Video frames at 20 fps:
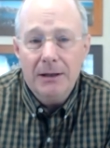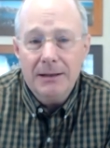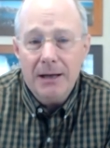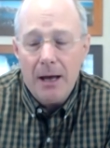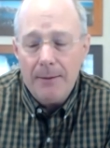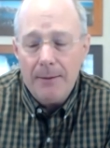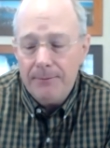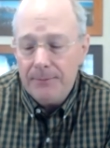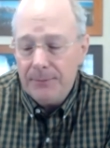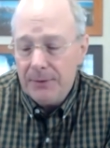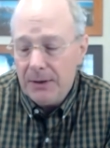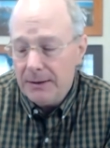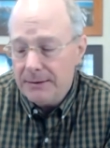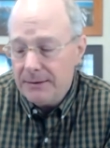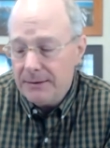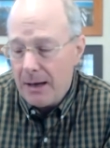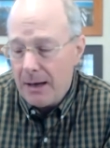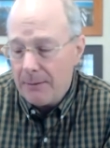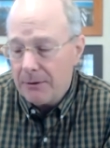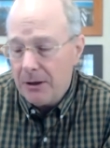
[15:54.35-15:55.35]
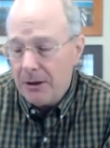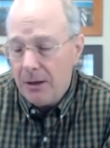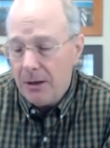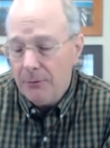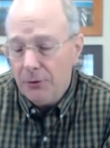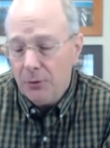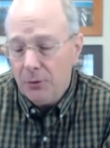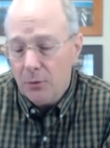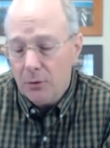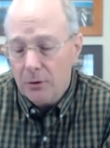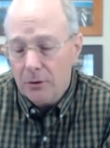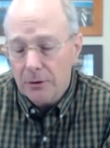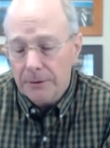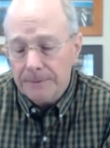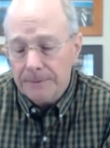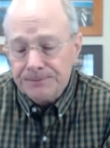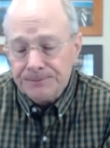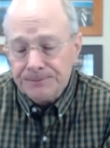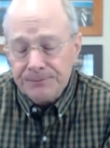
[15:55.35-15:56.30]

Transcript: top a top club in the world.